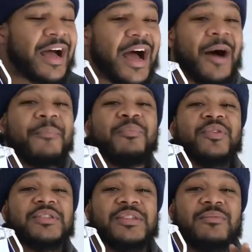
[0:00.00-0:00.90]
I'm
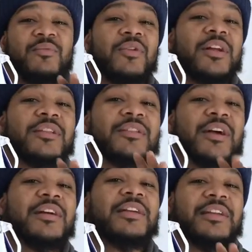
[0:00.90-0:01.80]
pushing more than
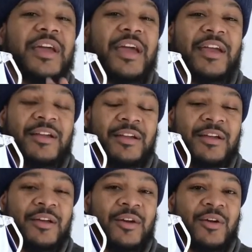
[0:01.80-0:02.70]
30K
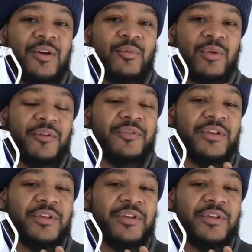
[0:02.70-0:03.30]
worth